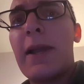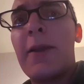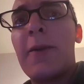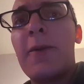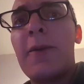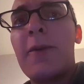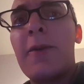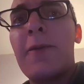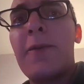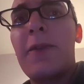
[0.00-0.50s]
I
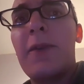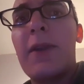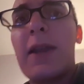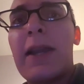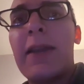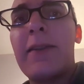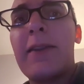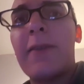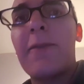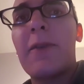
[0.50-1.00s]
don't know if you
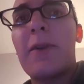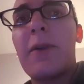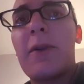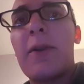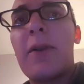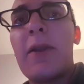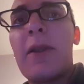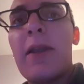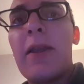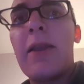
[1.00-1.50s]
guys
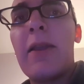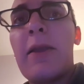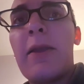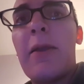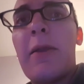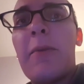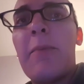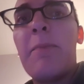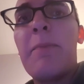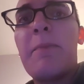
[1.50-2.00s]
ever
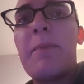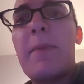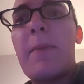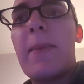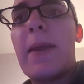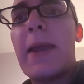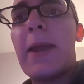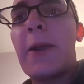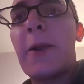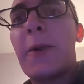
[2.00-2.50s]

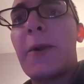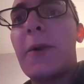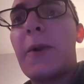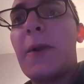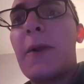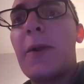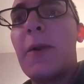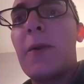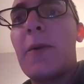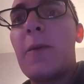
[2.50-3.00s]
met
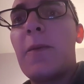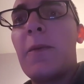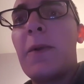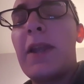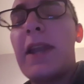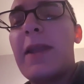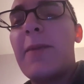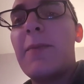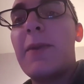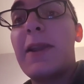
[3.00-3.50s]
her.
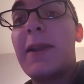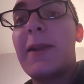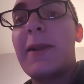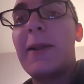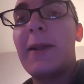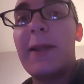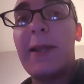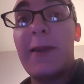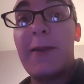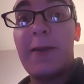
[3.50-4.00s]
We named it
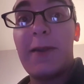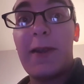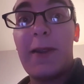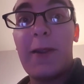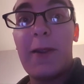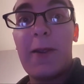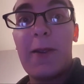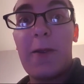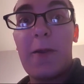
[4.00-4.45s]
Khaleesi.